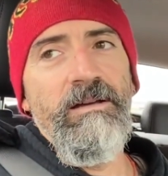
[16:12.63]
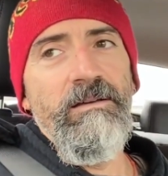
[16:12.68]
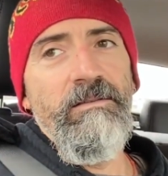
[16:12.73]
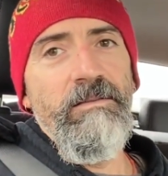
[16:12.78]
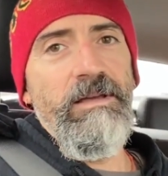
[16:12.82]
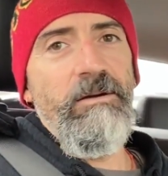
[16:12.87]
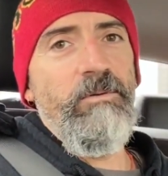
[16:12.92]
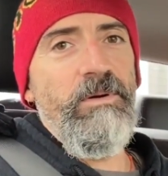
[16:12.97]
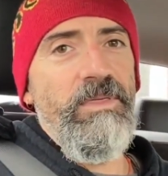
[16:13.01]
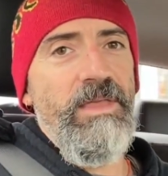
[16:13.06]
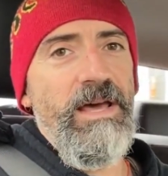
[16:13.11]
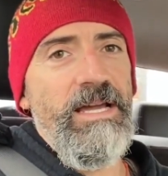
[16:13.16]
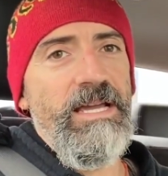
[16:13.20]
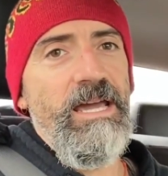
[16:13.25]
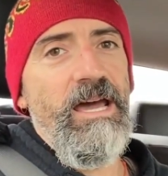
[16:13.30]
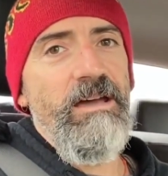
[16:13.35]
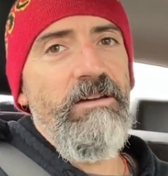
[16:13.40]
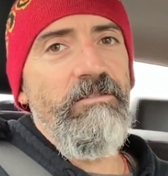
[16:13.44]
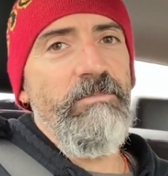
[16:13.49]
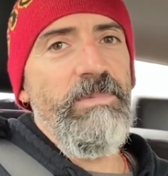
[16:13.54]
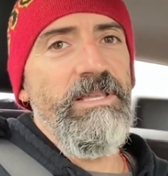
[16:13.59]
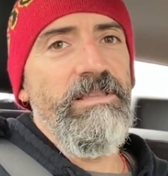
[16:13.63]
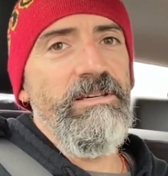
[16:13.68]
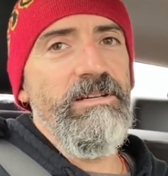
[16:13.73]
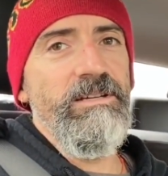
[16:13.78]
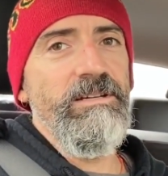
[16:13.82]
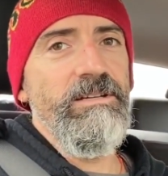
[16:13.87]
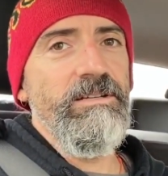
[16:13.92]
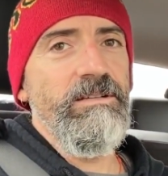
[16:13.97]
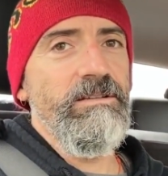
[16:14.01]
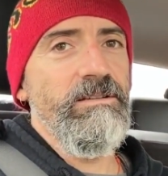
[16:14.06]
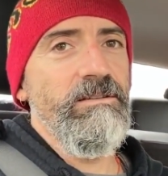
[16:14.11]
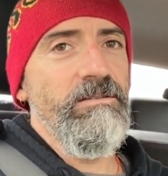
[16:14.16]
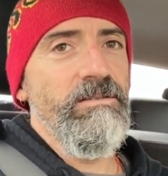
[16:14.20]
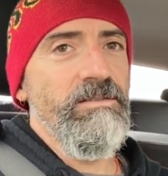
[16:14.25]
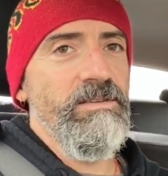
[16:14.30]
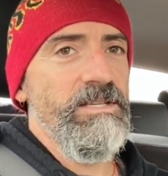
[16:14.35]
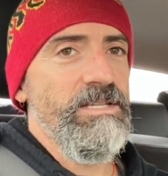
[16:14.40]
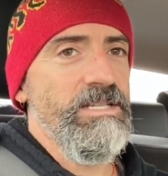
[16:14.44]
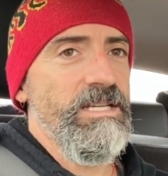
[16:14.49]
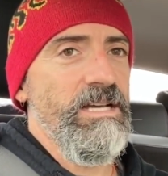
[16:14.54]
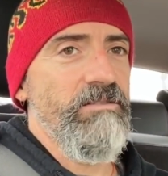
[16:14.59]
Then when they gave me
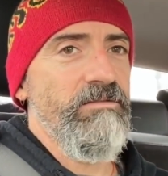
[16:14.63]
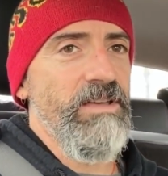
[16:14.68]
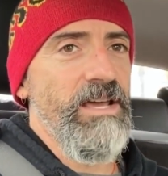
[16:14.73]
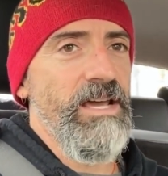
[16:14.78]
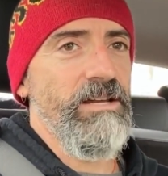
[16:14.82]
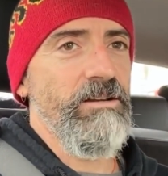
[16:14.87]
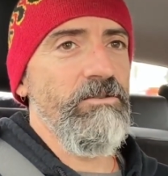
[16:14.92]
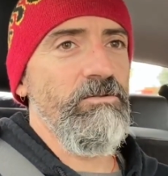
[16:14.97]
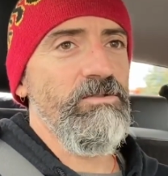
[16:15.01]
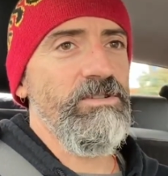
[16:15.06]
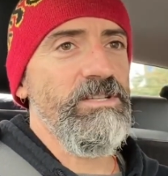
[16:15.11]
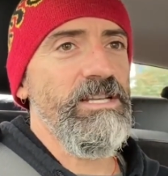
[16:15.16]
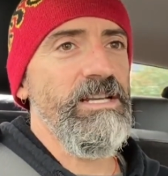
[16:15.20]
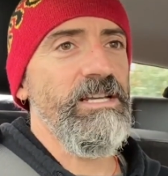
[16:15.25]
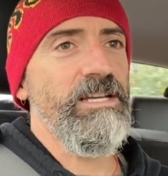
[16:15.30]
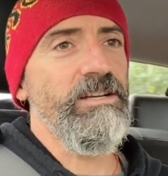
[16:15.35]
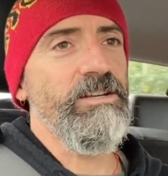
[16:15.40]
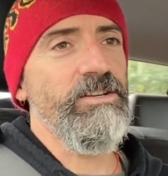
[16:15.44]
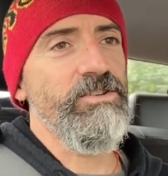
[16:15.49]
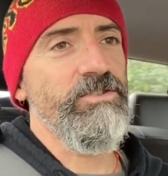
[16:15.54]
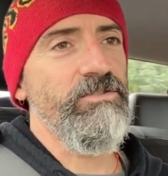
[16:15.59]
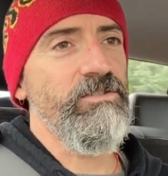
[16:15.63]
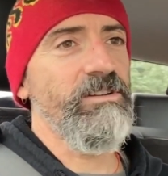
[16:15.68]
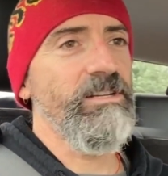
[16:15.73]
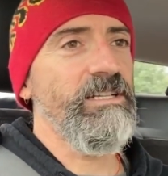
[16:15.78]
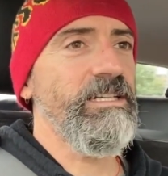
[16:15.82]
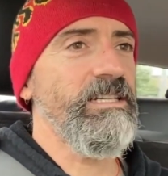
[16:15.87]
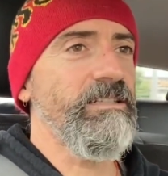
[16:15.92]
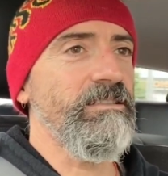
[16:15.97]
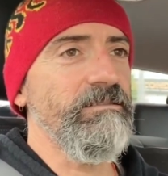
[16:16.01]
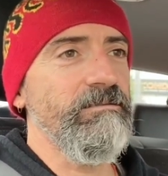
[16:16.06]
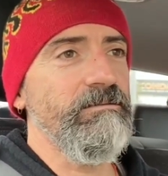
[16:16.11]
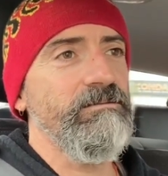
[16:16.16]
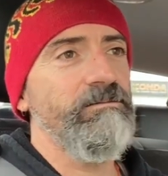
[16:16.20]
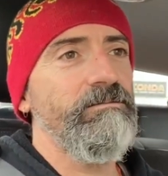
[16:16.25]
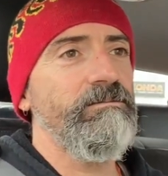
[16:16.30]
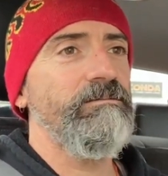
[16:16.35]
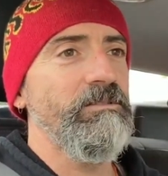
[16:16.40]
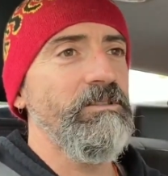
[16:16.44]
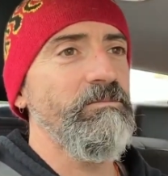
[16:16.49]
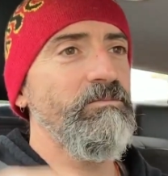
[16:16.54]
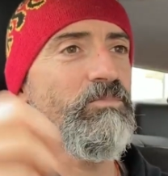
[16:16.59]
the stuff, they had it all sitting in a trolley,
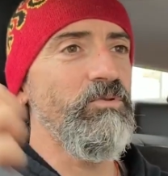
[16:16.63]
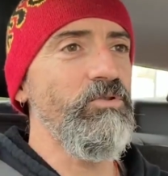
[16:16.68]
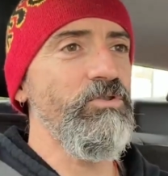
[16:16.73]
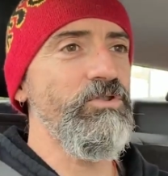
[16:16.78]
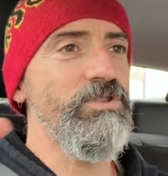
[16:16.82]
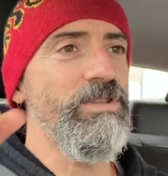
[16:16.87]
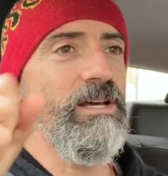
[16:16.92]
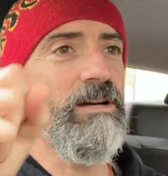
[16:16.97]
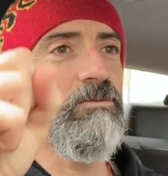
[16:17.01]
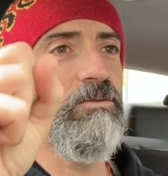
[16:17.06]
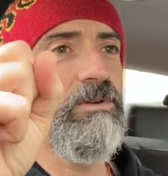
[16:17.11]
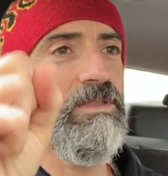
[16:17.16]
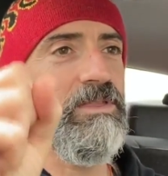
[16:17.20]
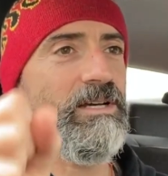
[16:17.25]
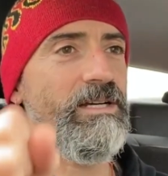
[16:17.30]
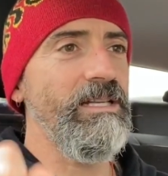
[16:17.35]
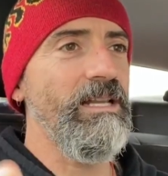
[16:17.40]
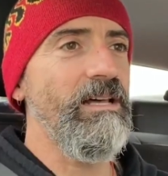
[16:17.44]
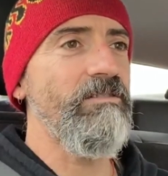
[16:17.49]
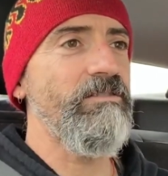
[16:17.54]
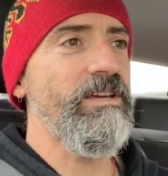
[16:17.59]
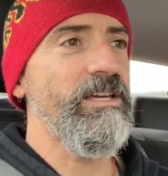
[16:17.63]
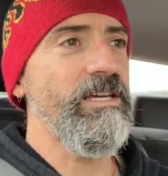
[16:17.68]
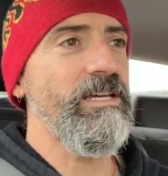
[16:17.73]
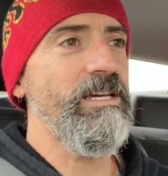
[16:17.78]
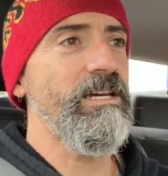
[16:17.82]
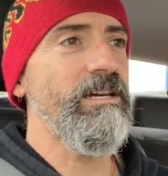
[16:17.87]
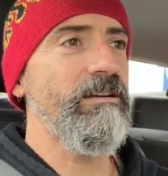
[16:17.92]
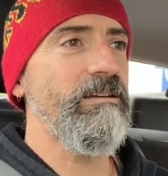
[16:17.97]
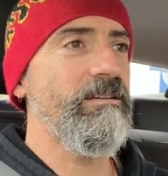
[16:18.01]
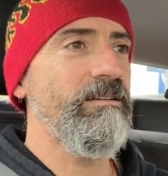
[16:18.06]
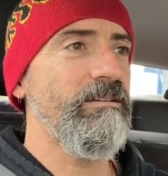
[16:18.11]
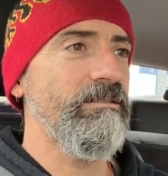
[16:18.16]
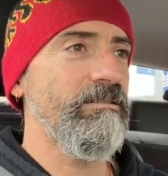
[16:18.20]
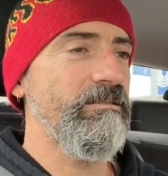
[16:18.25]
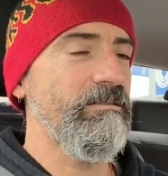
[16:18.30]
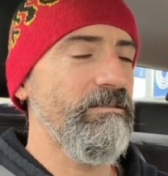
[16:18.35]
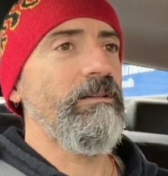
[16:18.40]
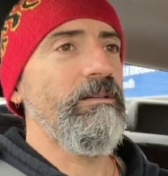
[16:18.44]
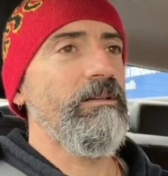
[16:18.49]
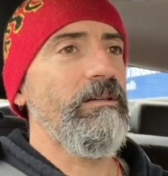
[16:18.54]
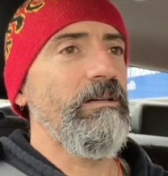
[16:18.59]
and pushed that with the glove hand.
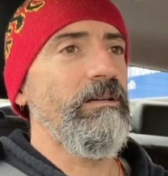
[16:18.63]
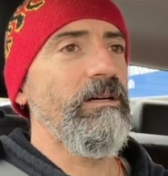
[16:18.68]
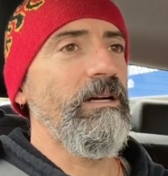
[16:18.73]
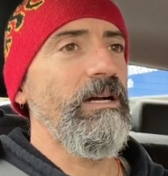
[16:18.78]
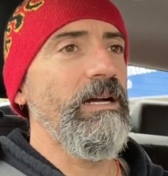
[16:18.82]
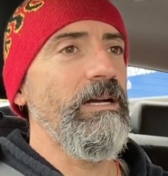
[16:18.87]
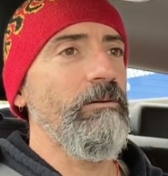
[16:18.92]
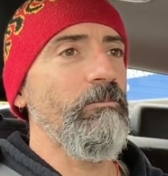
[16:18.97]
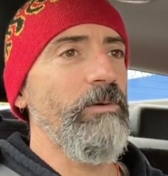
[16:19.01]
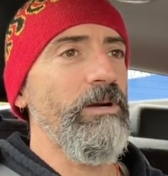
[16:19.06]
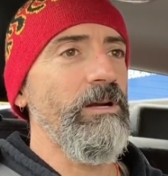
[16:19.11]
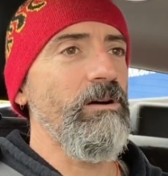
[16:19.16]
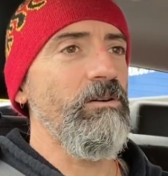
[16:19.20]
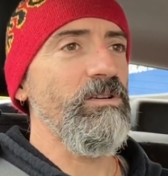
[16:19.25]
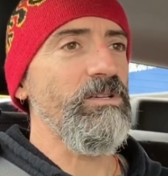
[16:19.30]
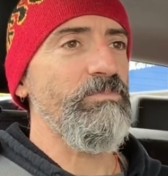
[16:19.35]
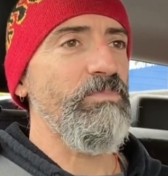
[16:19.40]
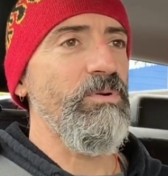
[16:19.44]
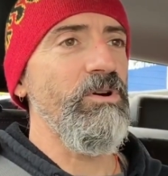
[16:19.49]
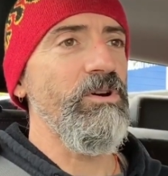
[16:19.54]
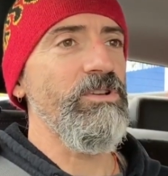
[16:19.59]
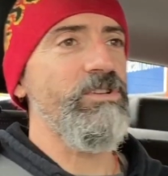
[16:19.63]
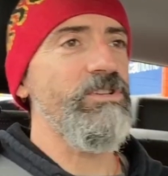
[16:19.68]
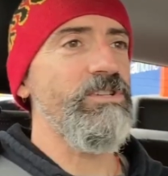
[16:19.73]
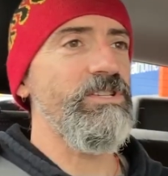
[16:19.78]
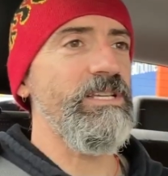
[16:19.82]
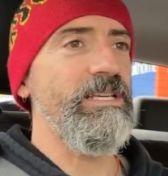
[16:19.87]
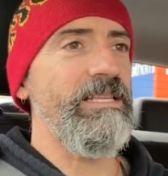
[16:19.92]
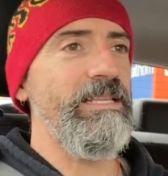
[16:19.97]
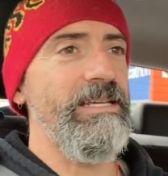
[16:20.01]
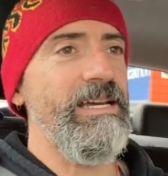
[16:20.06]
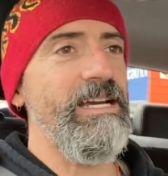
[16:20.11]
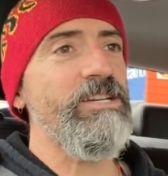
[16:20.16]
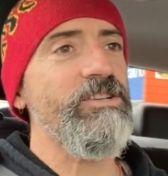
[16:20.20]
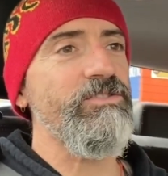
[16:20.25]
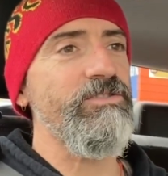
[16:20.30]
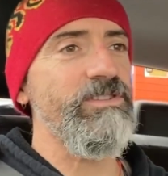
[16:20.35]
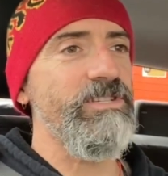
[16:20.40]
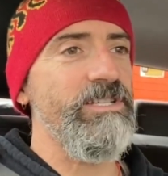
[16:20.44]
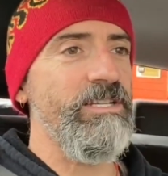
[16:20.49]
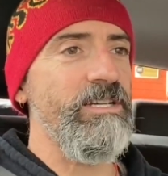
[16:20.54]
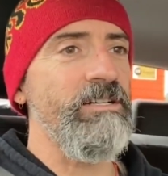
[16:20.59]
And when I was purchasing the
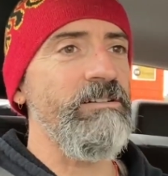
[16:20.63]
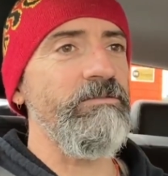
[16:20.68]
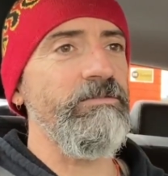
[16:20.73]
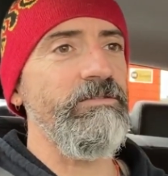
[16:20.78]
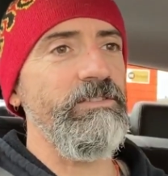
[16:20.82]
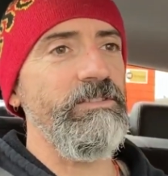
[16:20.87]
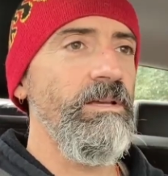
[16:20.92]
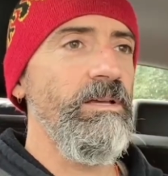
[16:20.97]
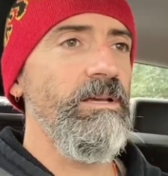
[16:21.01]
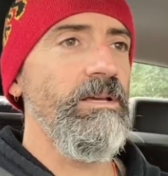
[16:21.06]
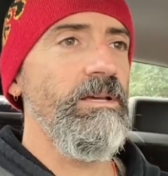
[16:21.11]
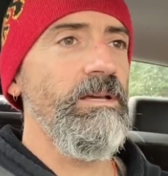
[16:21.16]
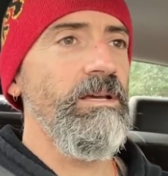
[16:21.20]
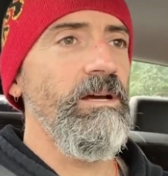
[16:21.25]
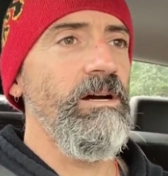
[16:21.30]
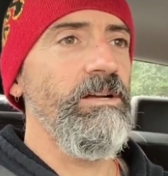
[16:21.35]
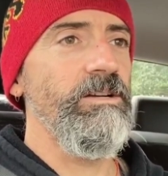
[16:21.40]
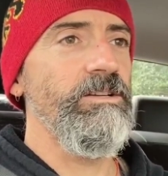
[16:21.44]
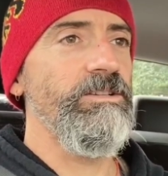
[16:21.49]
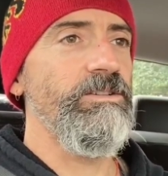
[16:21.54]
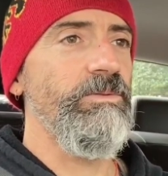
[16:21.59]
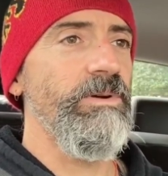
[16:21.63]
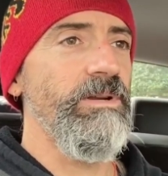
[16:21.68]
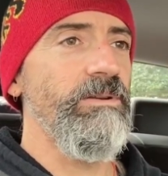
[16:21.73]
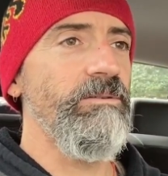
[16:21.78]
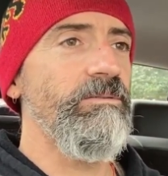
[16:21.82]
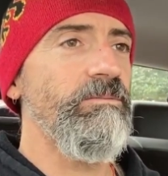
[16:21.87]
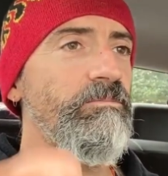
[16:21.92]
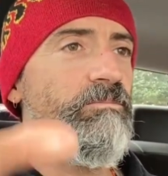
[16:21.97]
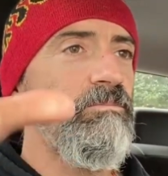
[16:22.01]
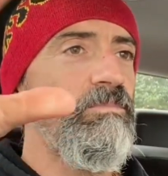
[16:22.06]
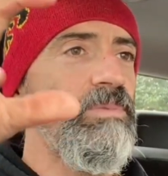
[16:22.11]
extra stuff, I just went and